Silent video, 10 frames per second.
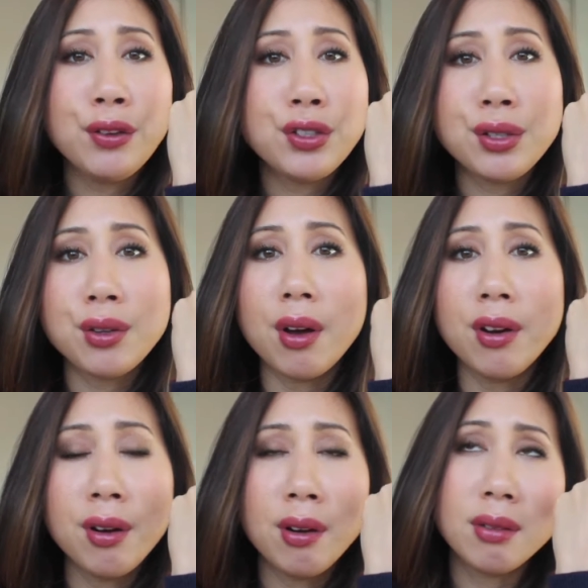she's got
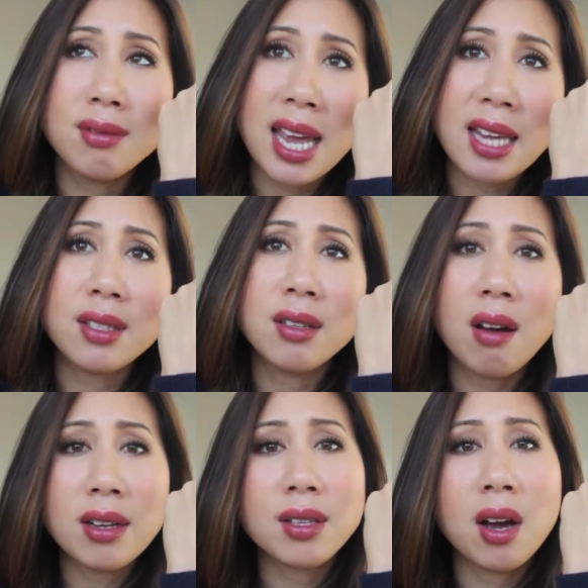a day to
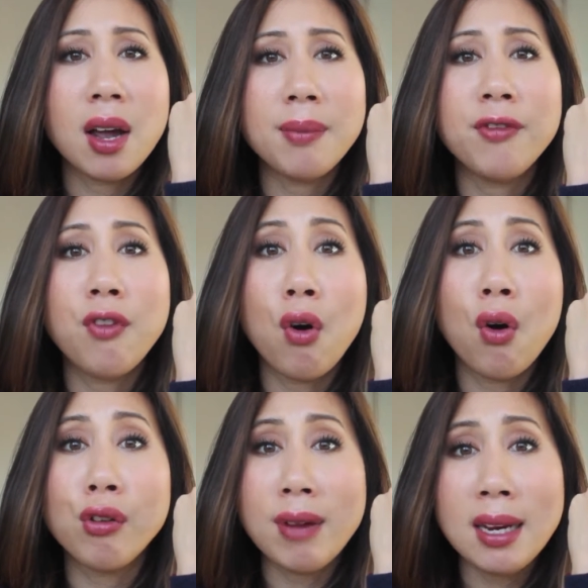night time
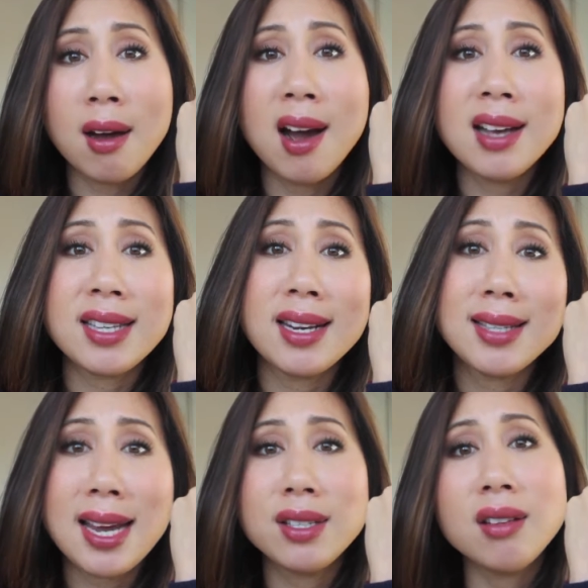for green eyes and a
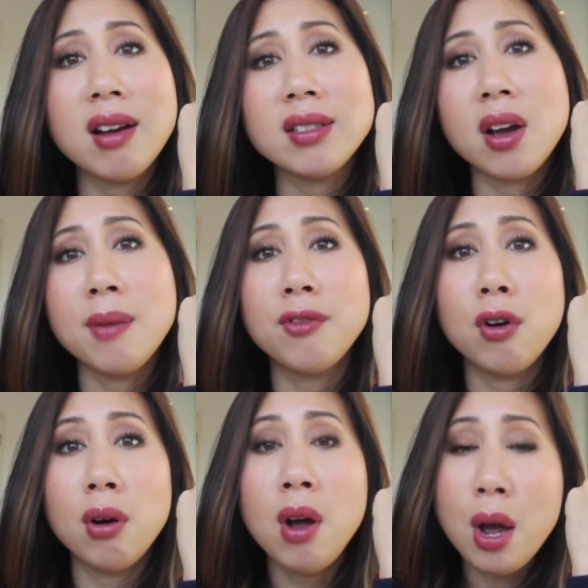day to night time
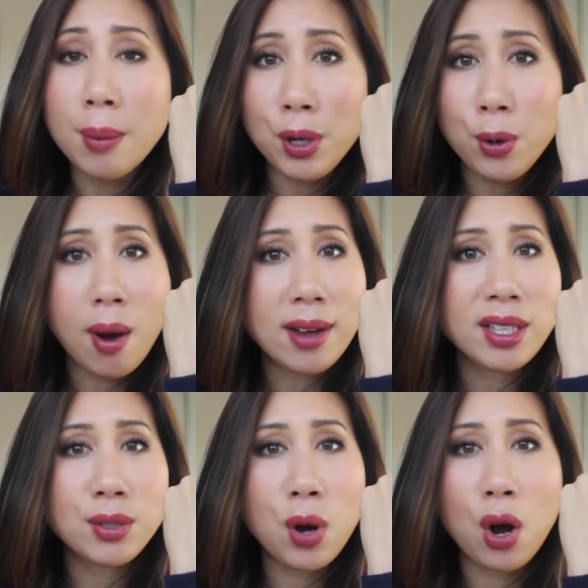for blue
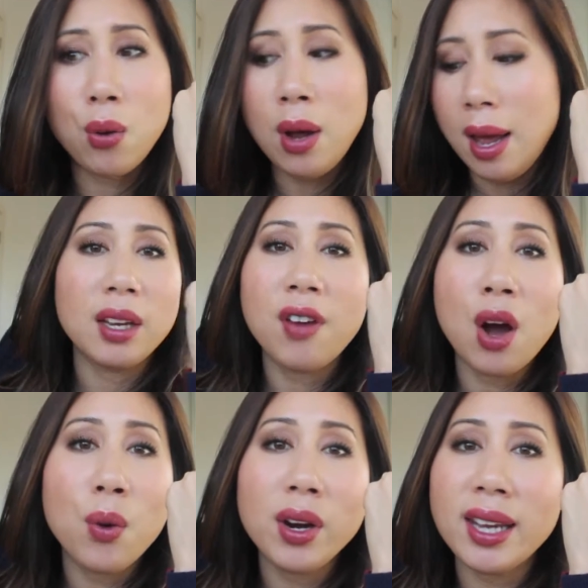eyes as well. If
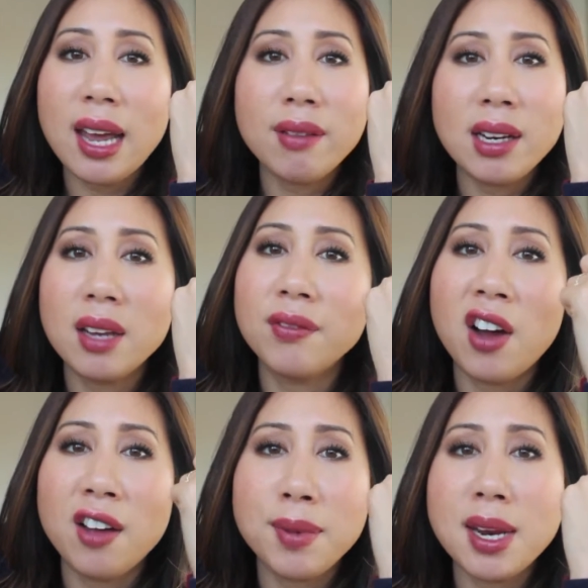I want to get ready in
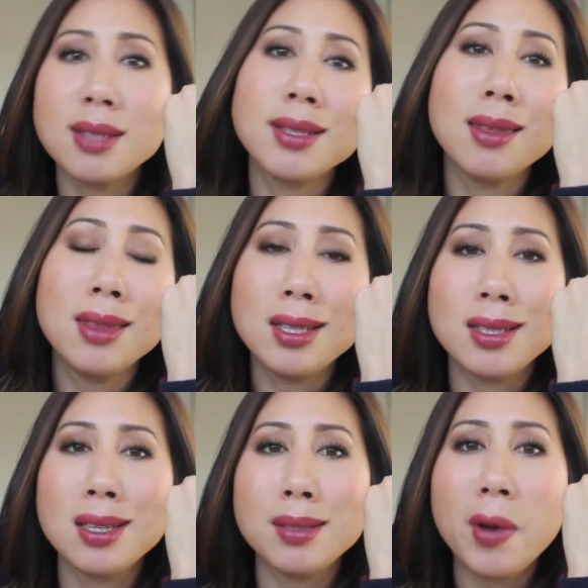5 minutes, then
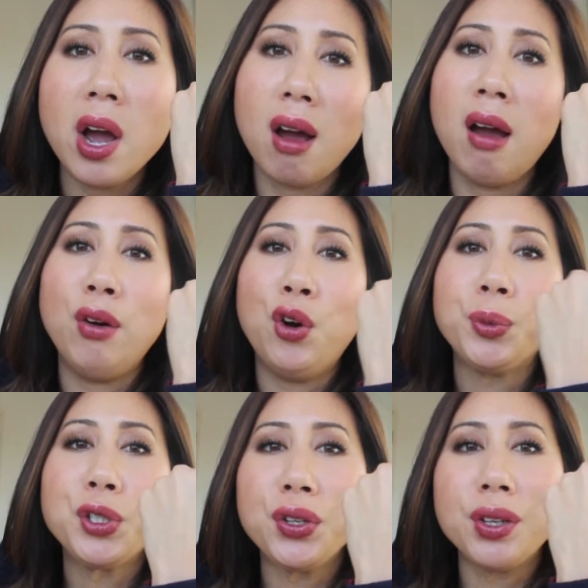this is my eye
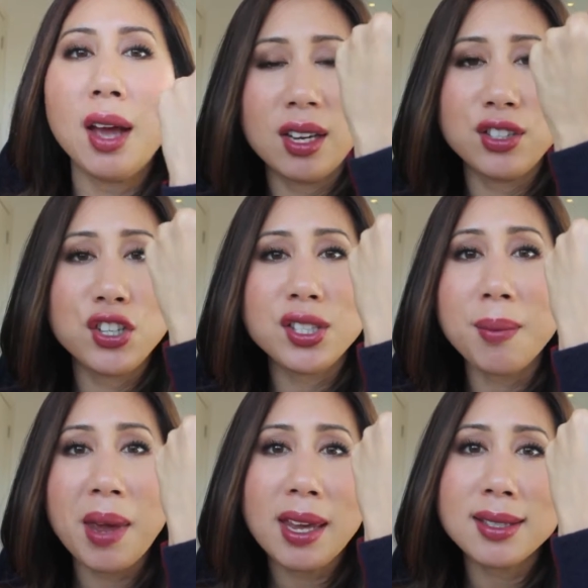option. It's just
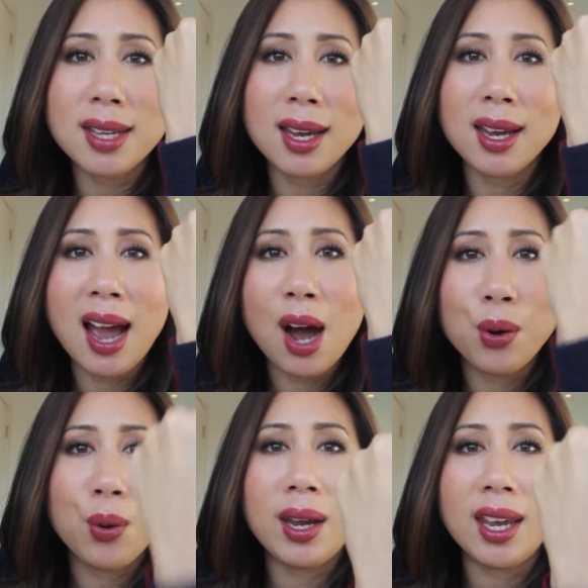amazing
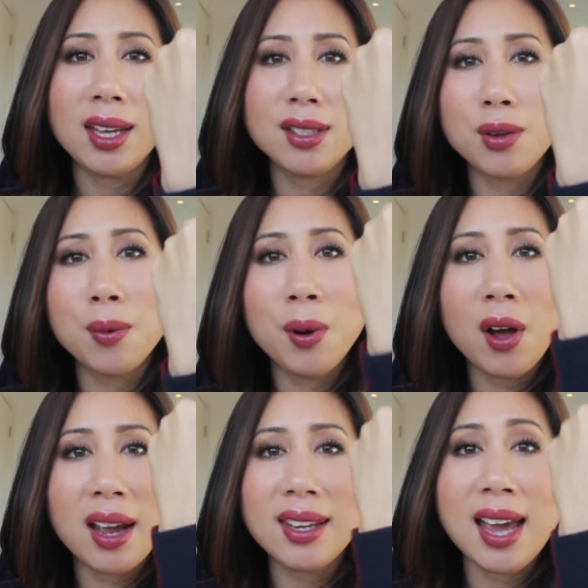how quick it is to
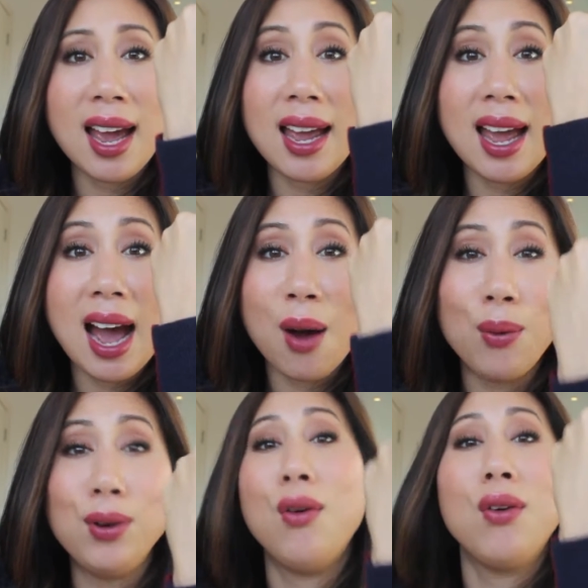apply, yet
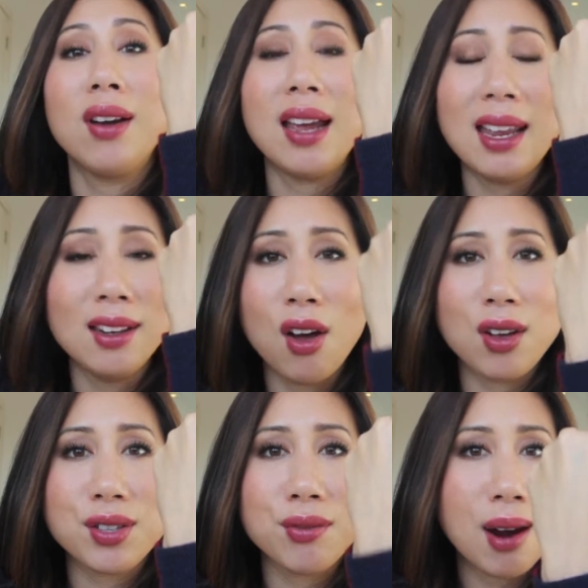how long it
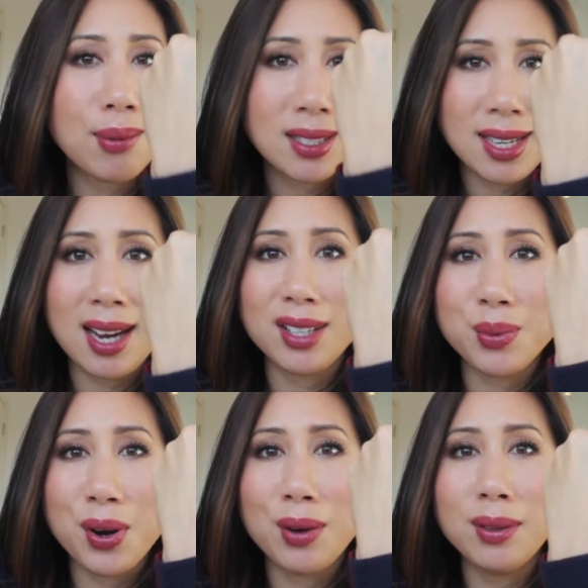lasts throughout the day
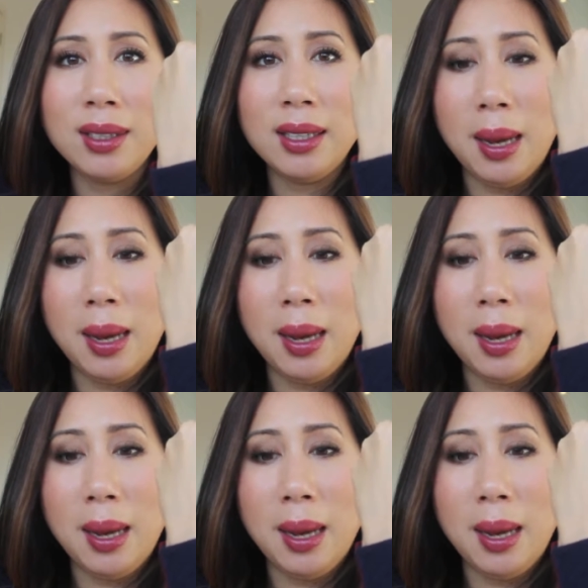as well.